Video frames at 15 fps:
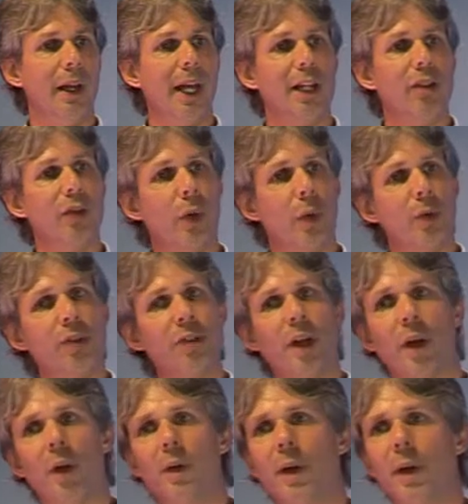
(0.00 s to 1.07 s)
It's
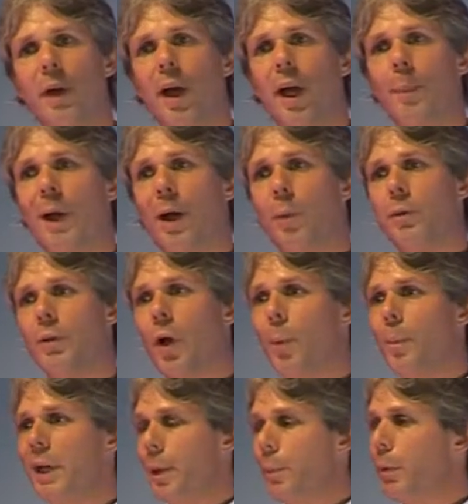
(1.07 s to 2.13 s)
also about not
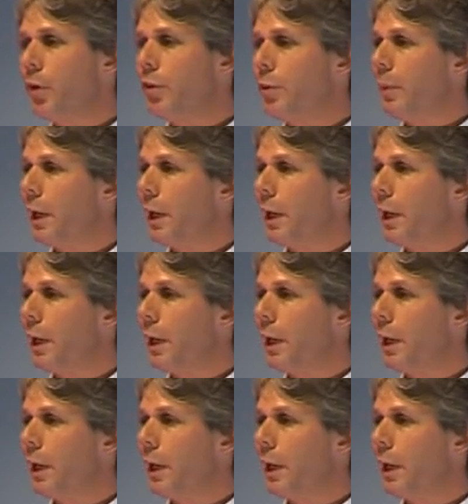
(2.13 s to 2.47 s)
being a project